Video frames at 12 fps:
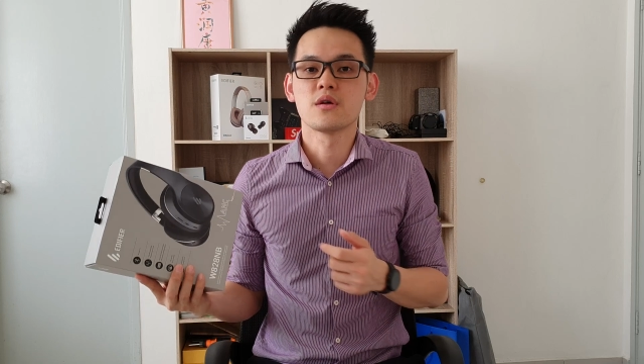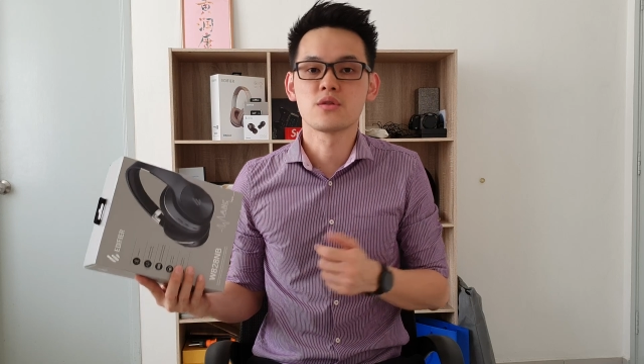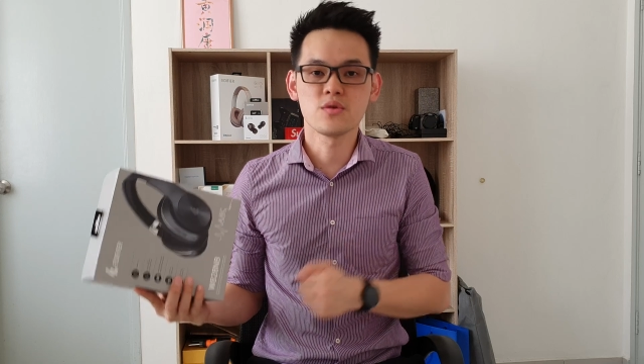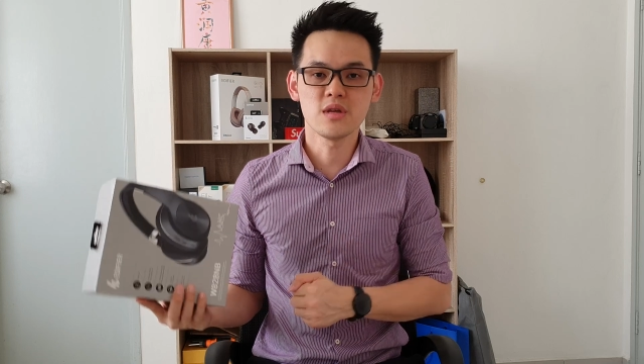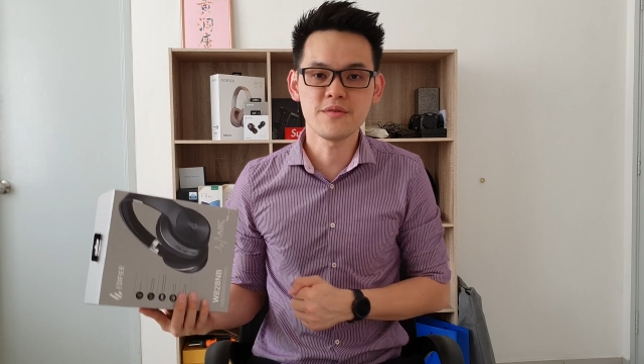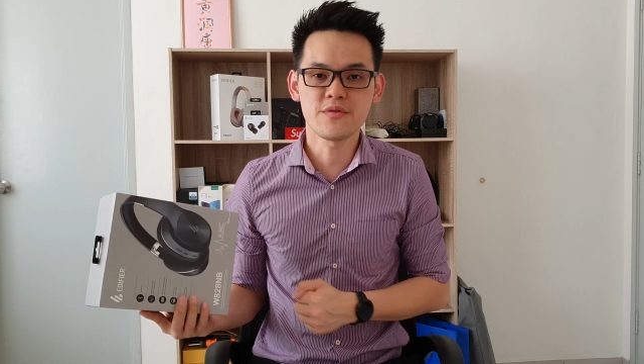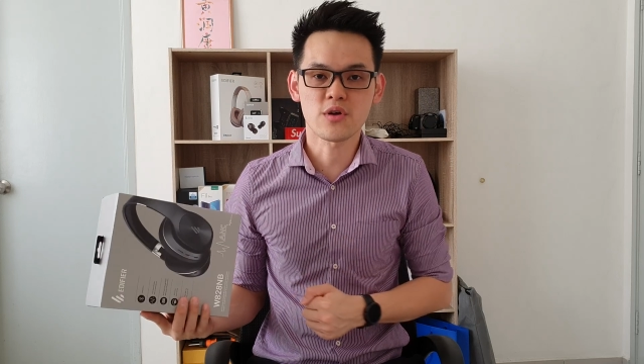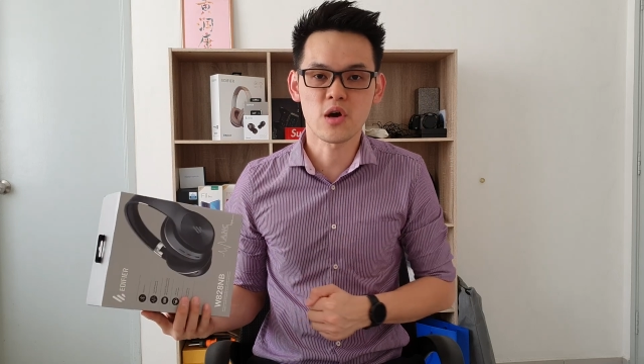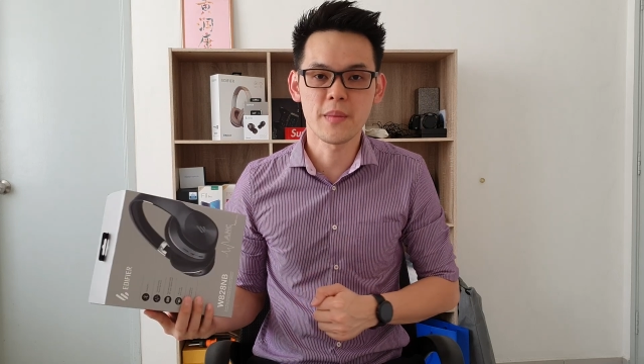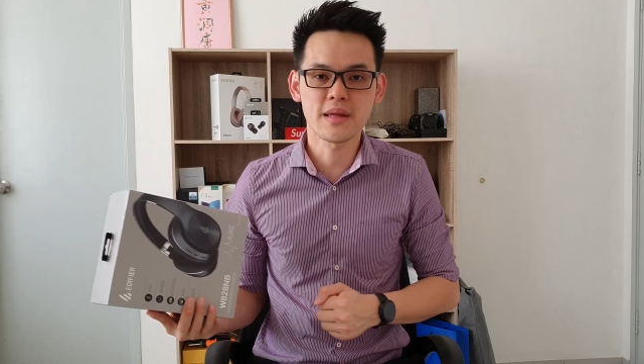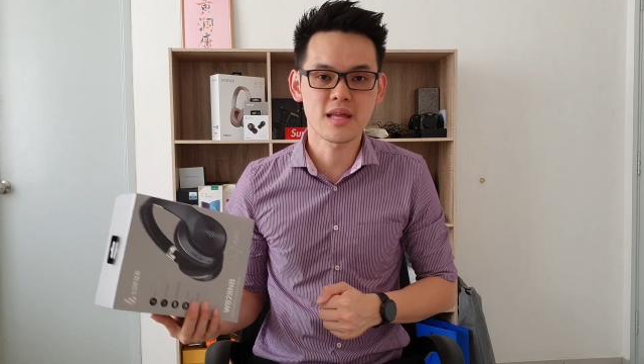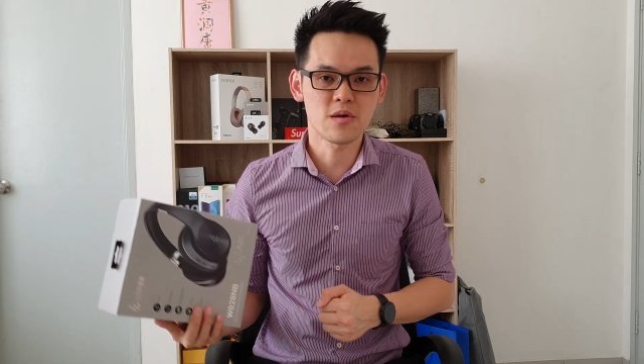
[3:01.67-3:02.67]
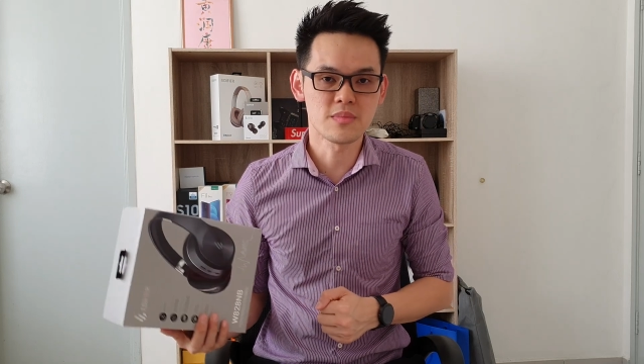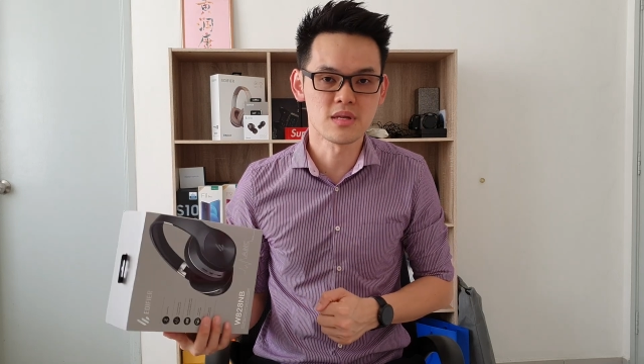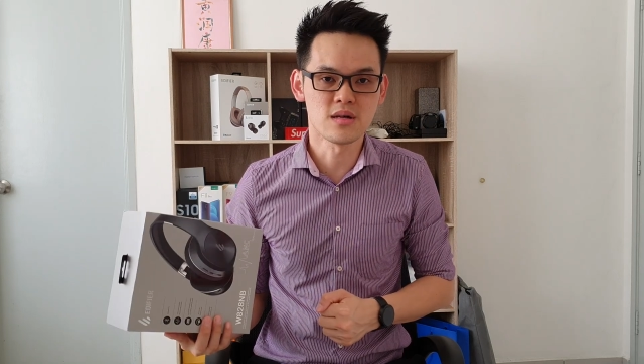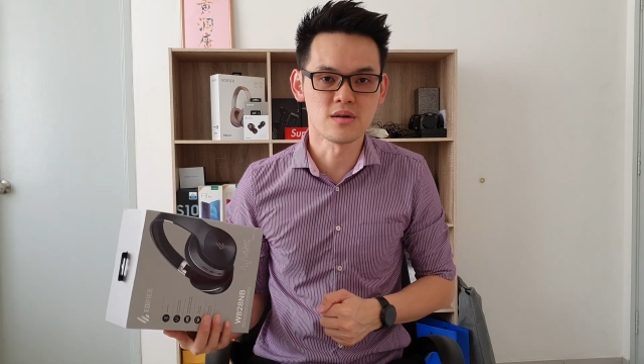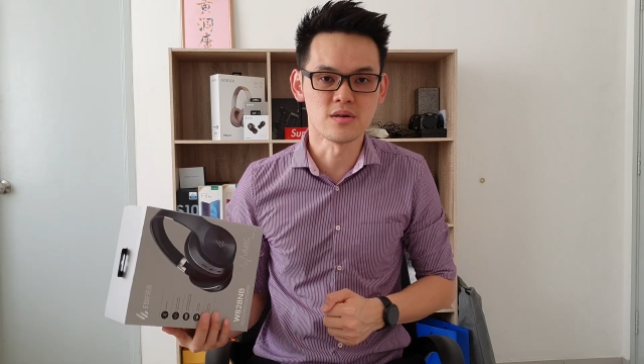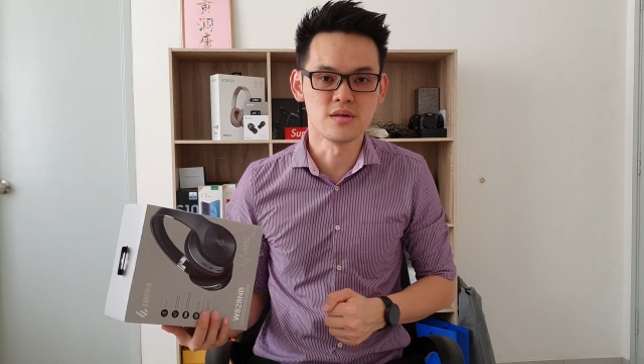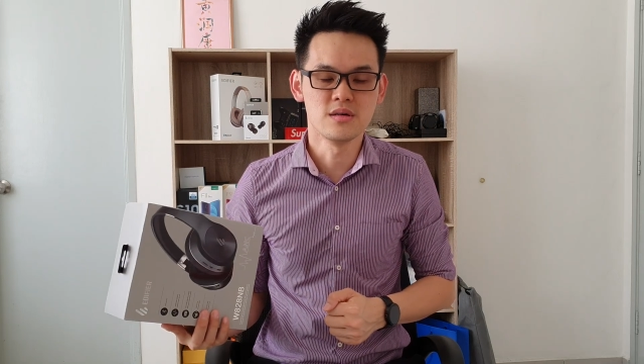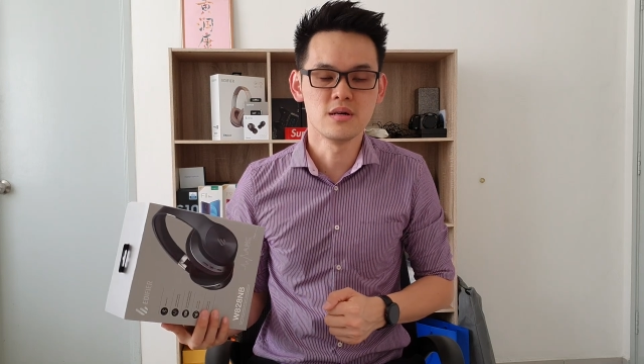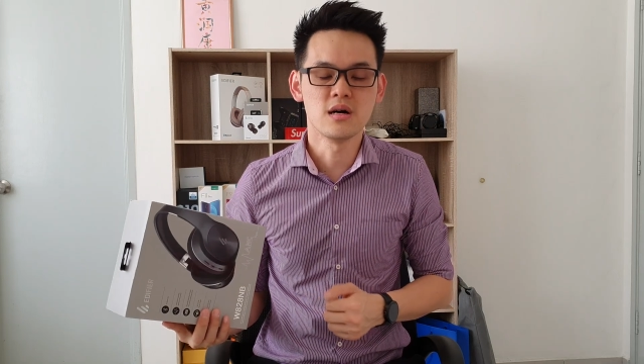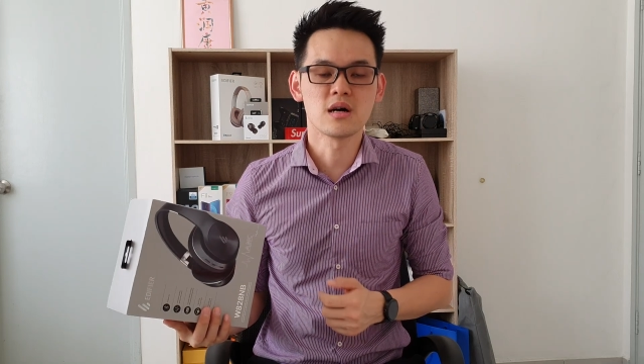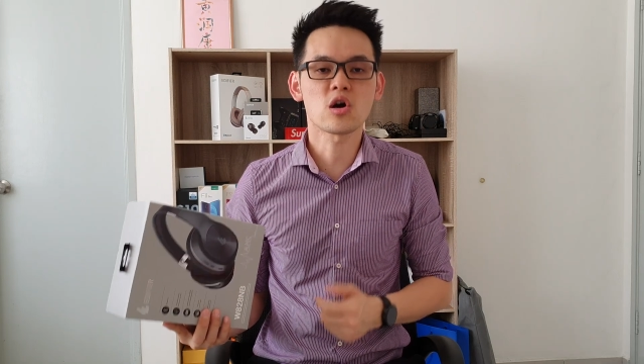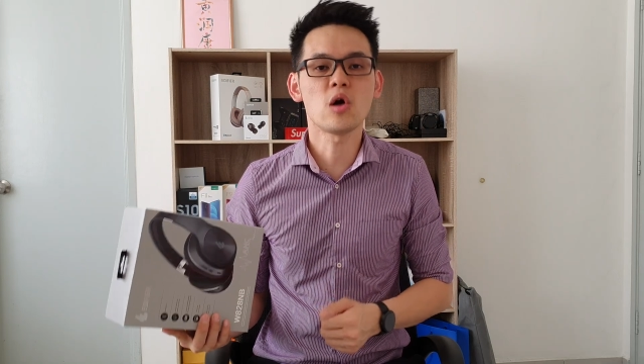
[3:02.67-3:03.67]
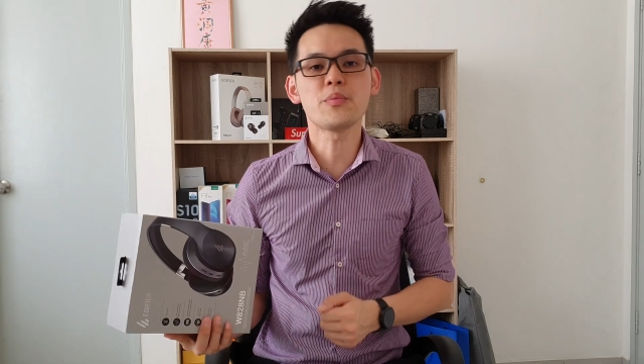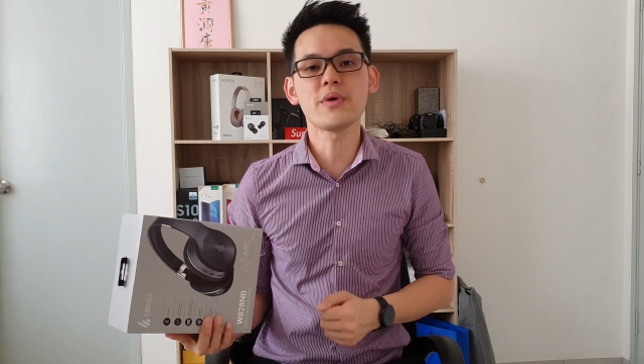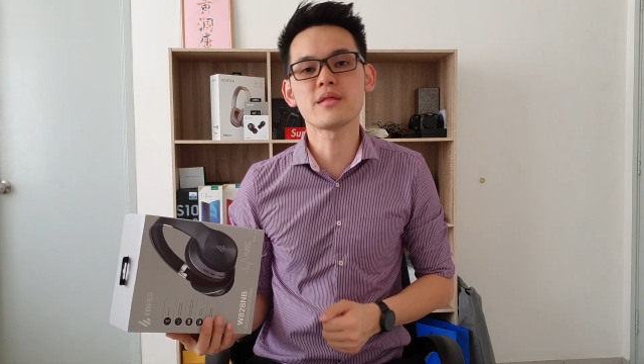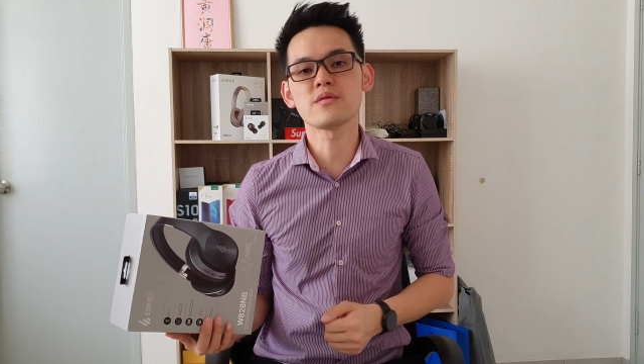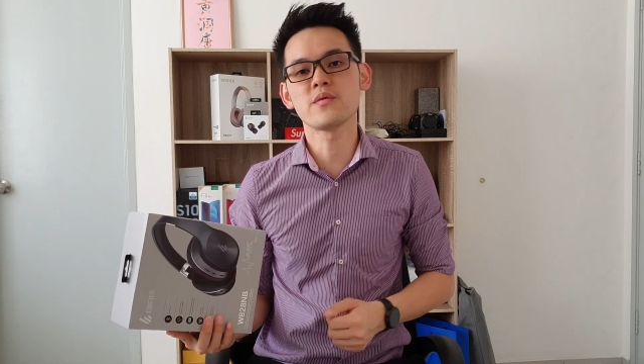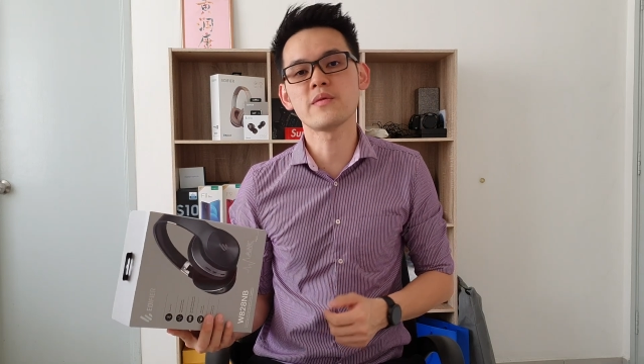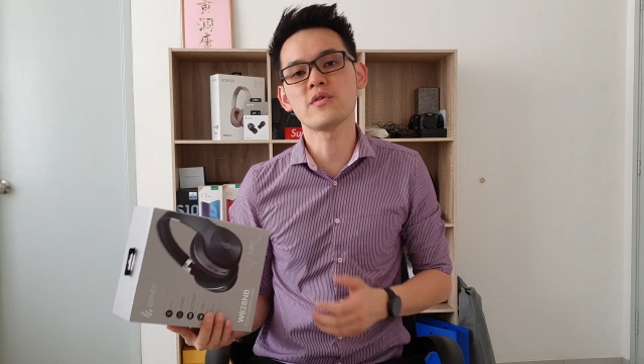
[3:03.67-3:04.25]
Do leave your comment down below. A comprehensive